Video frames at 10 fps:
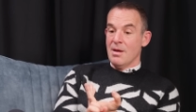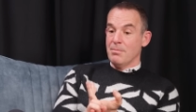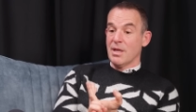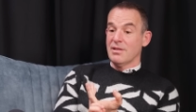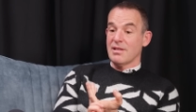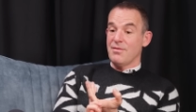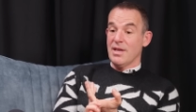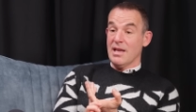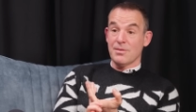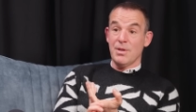money
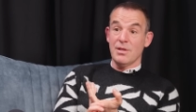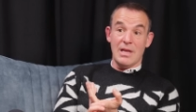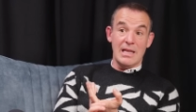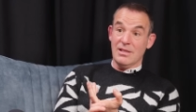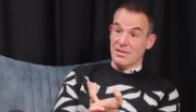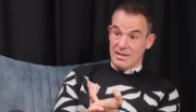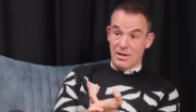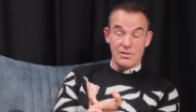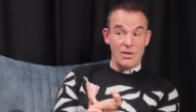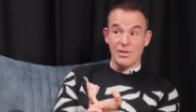saving expert, and it's
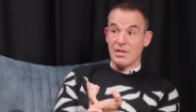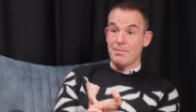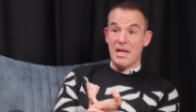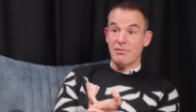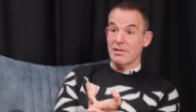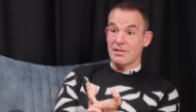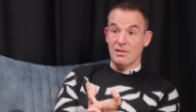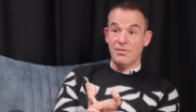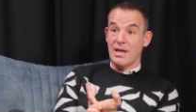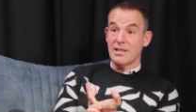still, as long as I'm there, it's
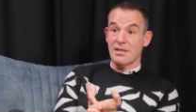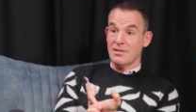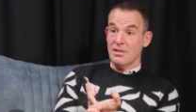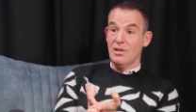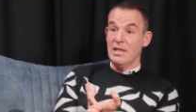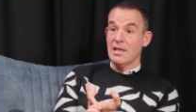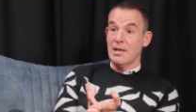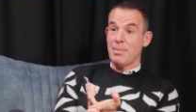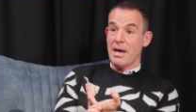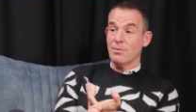still valid and still
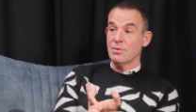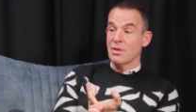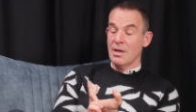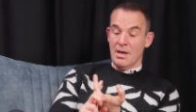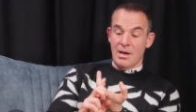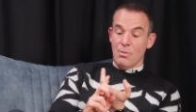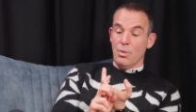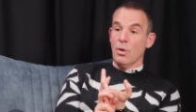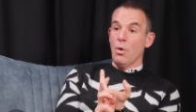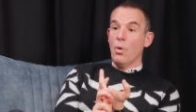legally bound,
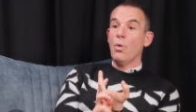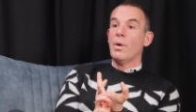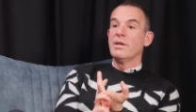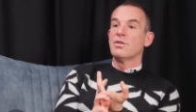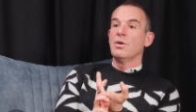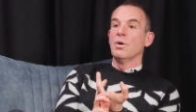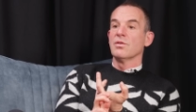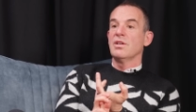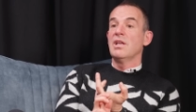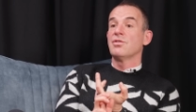will always do
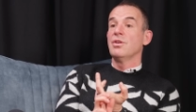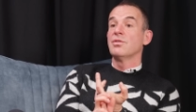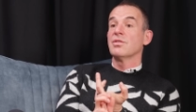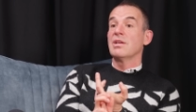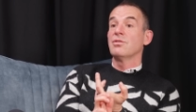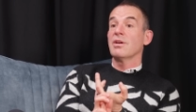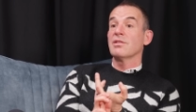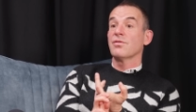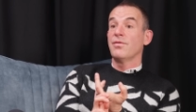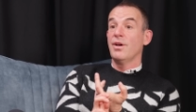what's in its user's
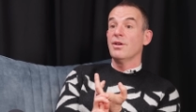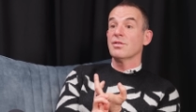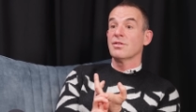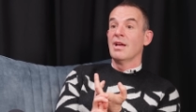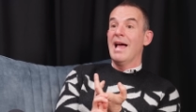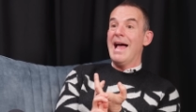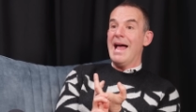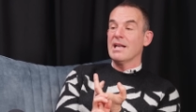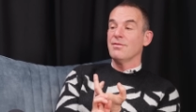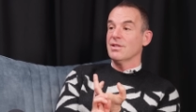interest first,
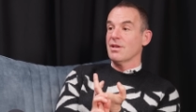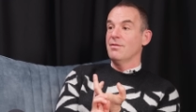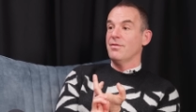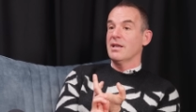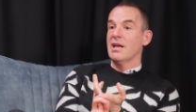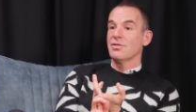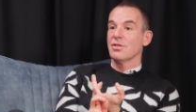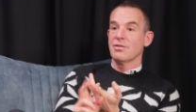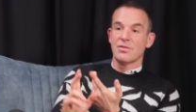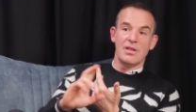ahead of its own financial
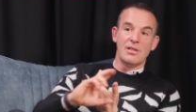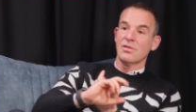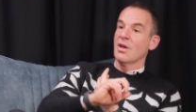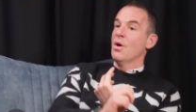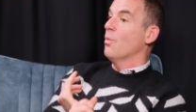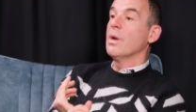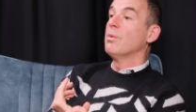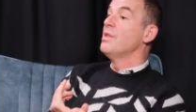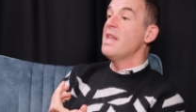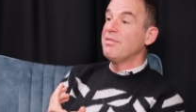concerns. We
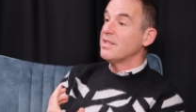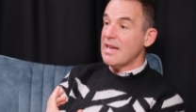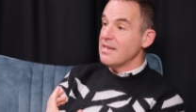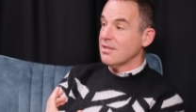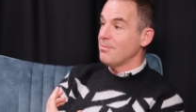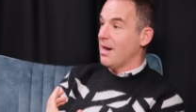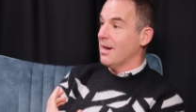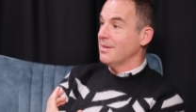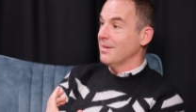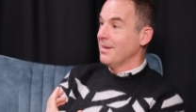will never data
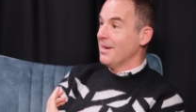mine.